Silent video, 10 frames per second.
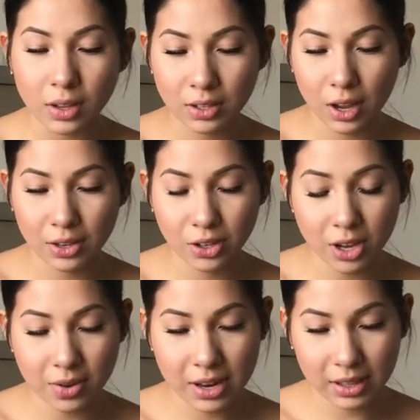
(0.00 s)
So I'll show
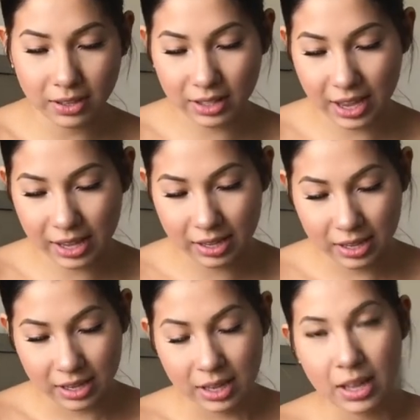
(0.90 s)
you what it looks like.
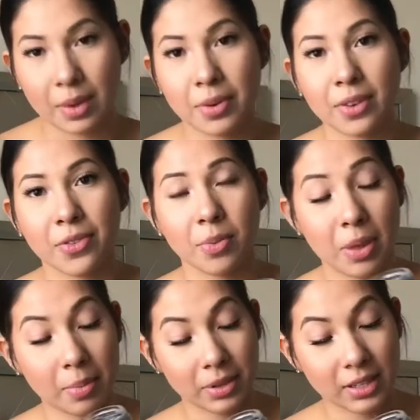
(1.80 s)
I wonder if you'll
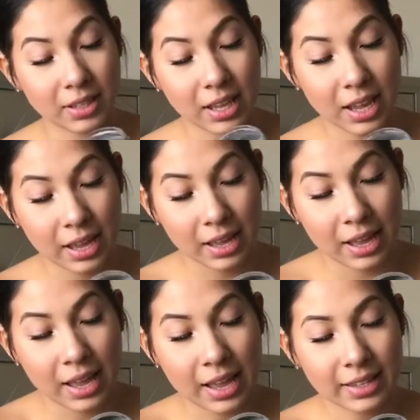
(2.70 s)
be able to see it.
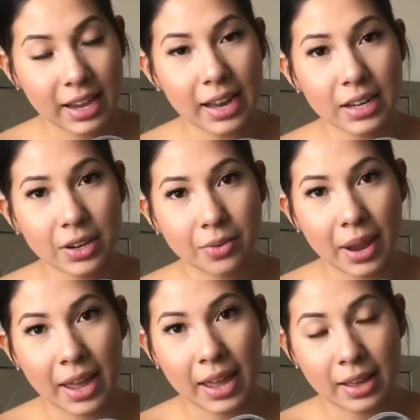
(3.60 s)
It's kind of
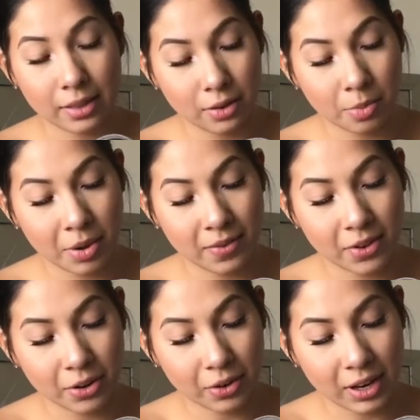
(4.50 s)
gray, a little bit
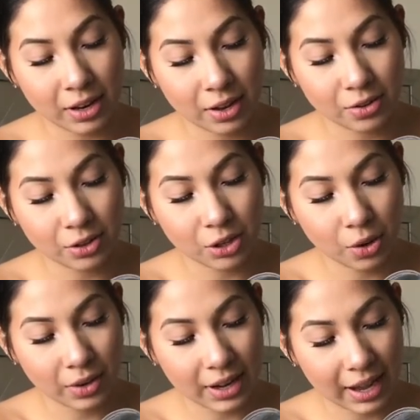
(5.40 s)
of a green
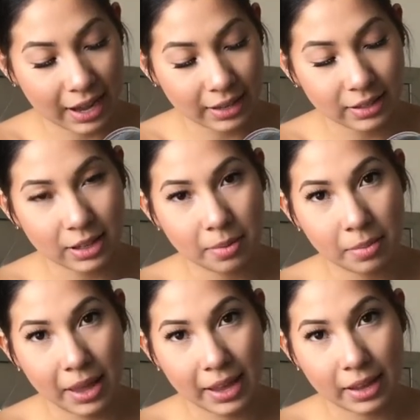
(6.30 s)
undertone, and it has
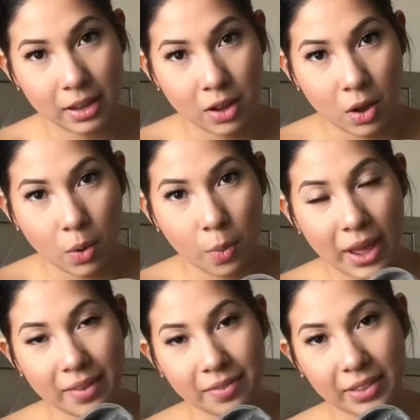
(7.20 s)
some
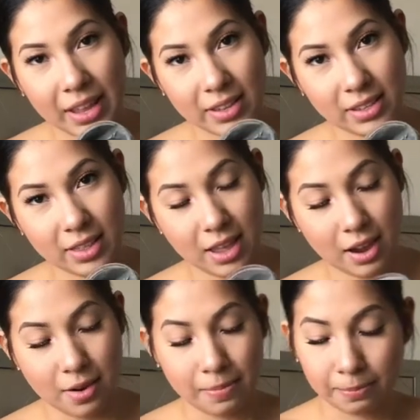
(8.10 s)
white flakes in
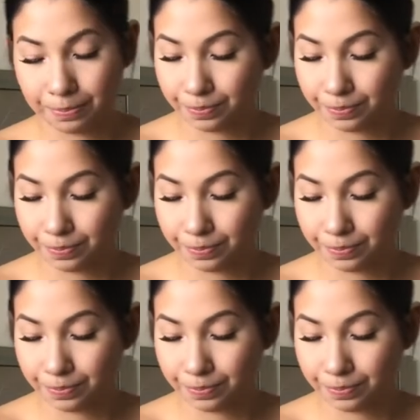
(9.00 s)
there.